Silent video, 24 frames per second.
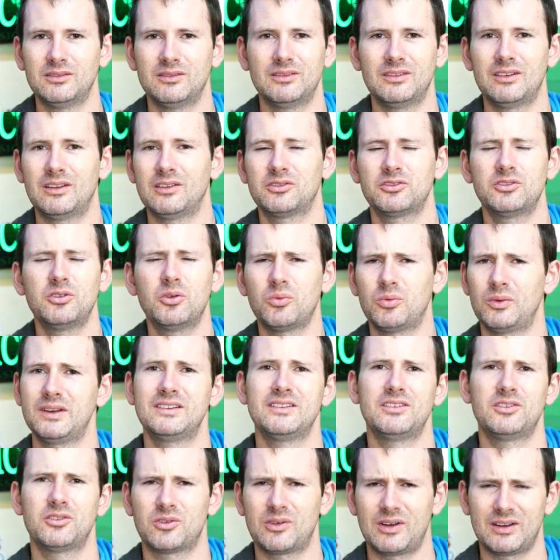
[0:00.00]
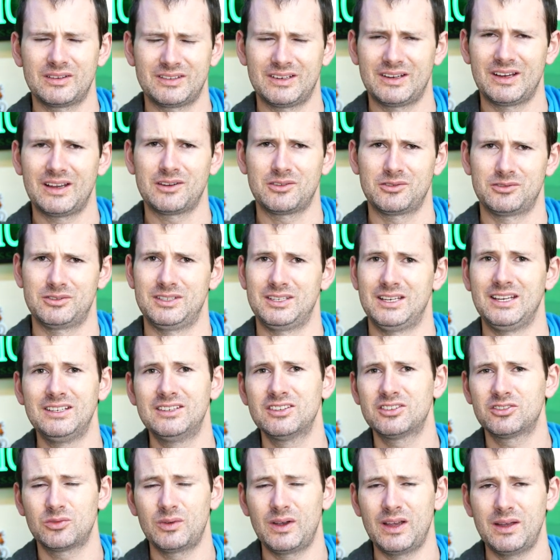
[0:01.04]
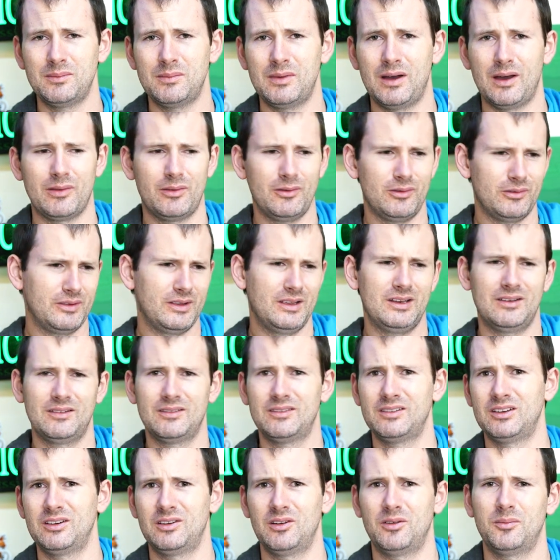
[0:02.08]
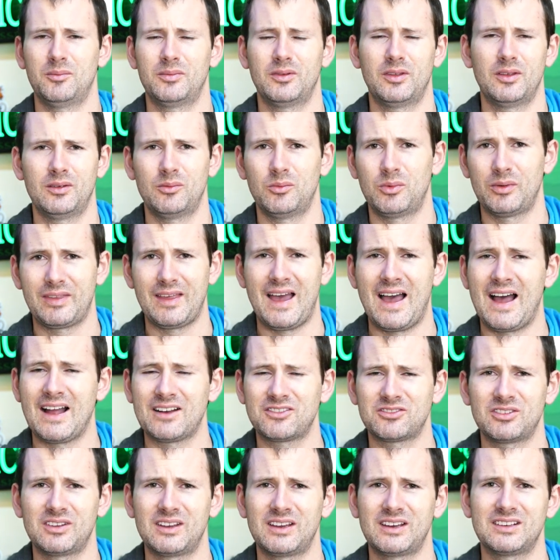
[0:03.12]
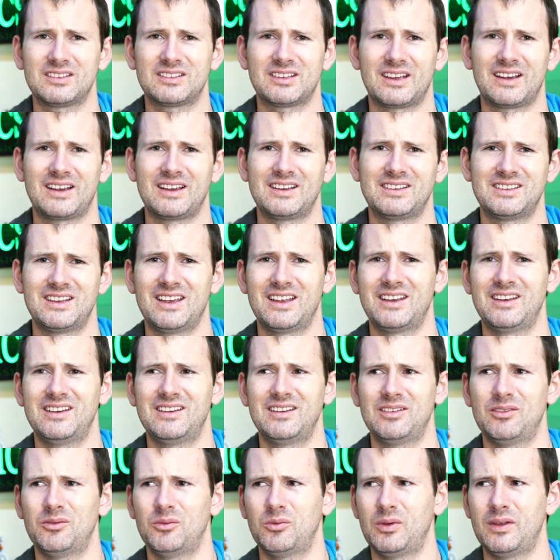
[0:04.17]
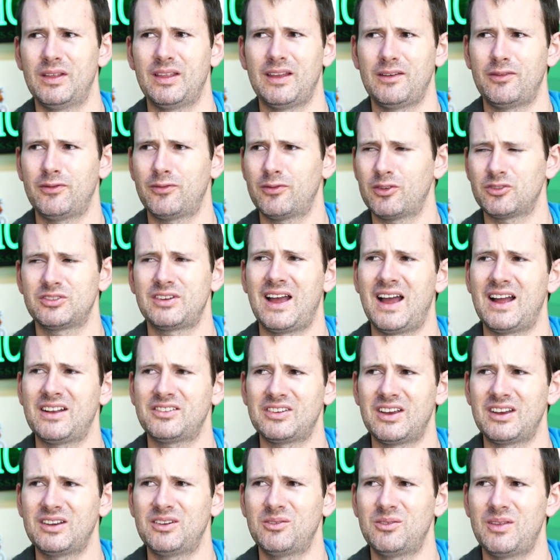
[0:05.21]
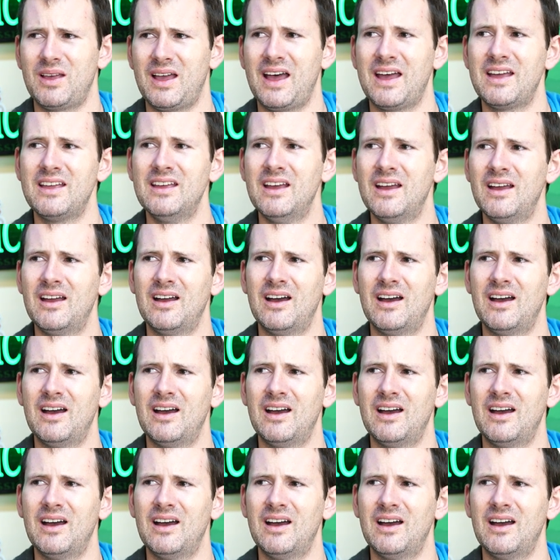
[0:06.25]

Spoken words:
There's no reason your crested geckos need to swim other than, you know, with the hatchlings. Like I said, when they first hatch, I do that.